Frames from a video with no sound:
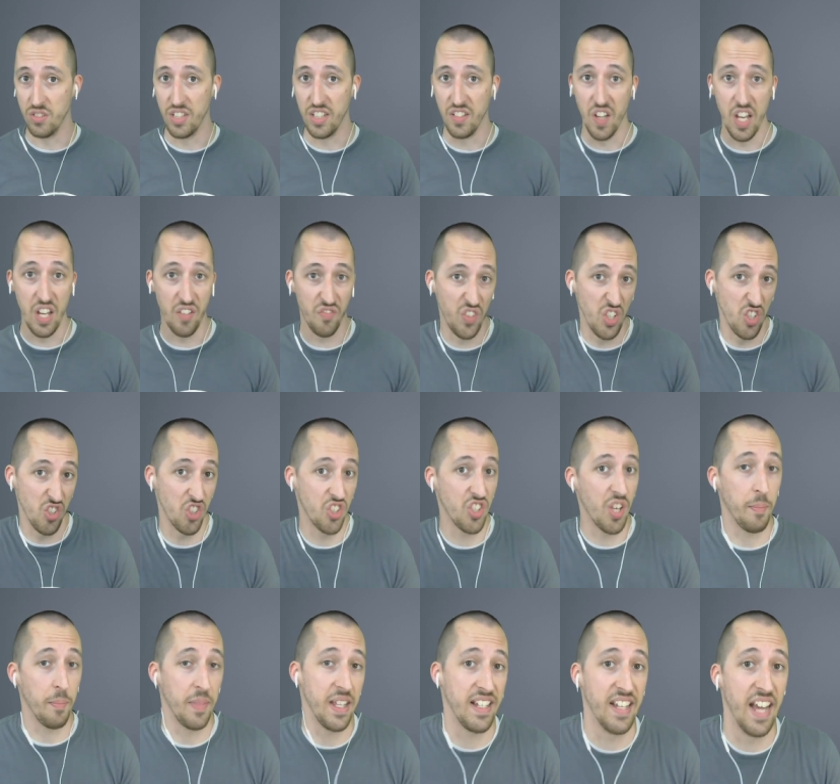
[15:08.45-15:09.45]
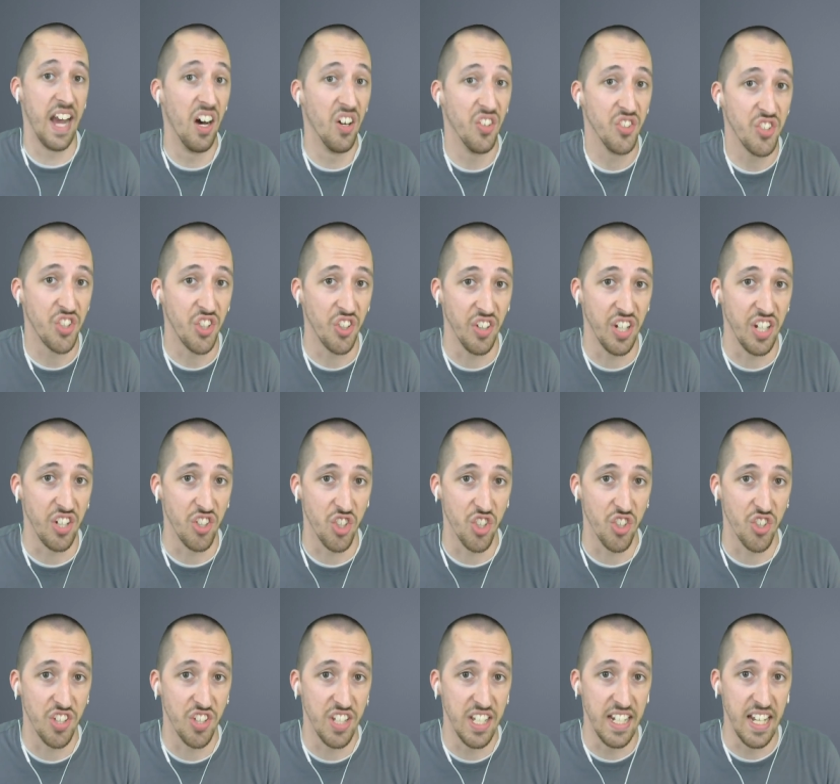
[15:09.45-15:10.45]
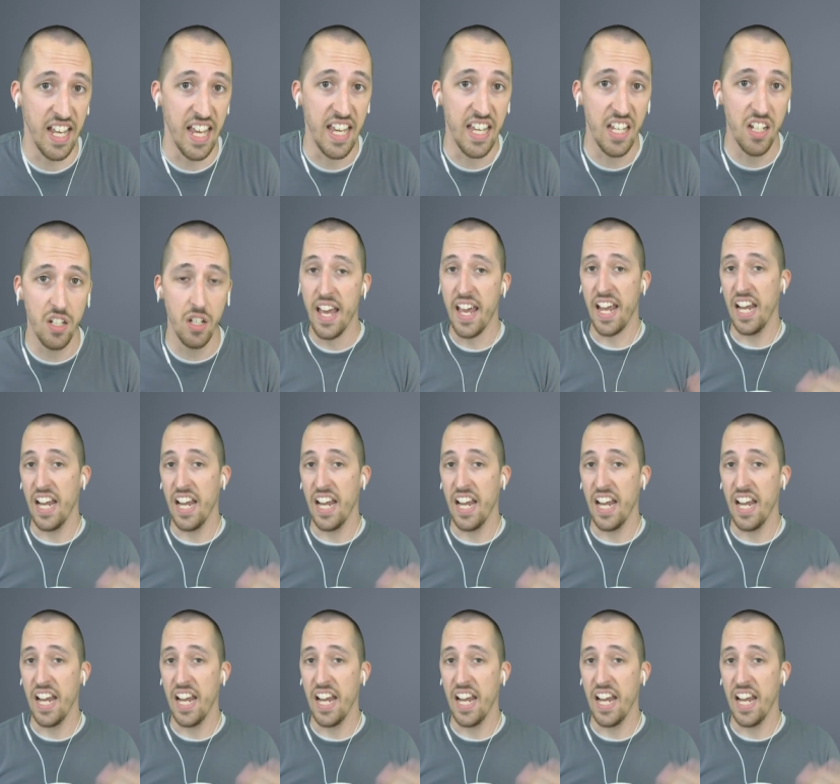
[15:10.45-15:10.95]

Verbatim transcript: if, if there's something else you're interested in.